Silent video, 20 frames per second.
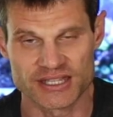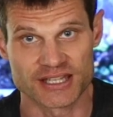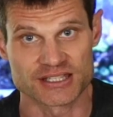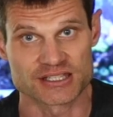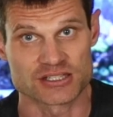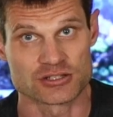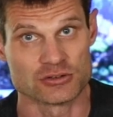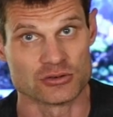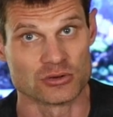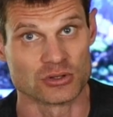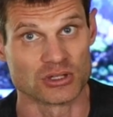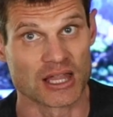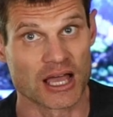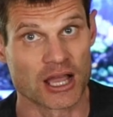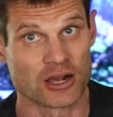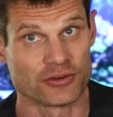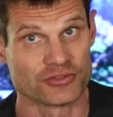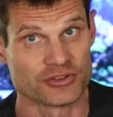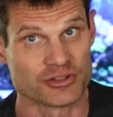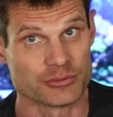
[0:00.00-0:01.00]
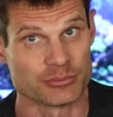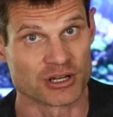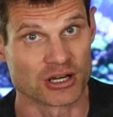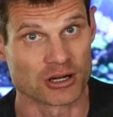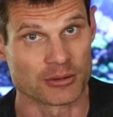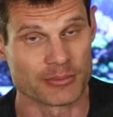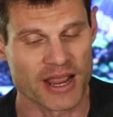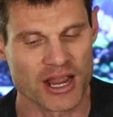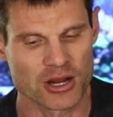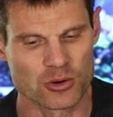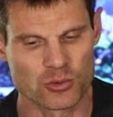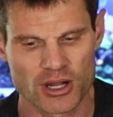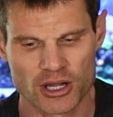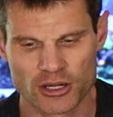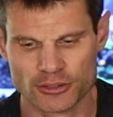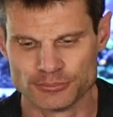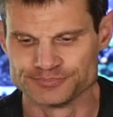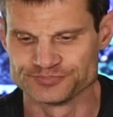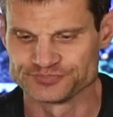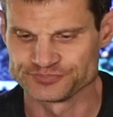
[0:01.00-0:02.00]
That's to allow for the bigger
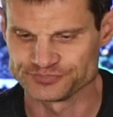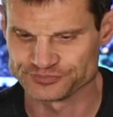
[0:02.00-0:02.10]
magwell.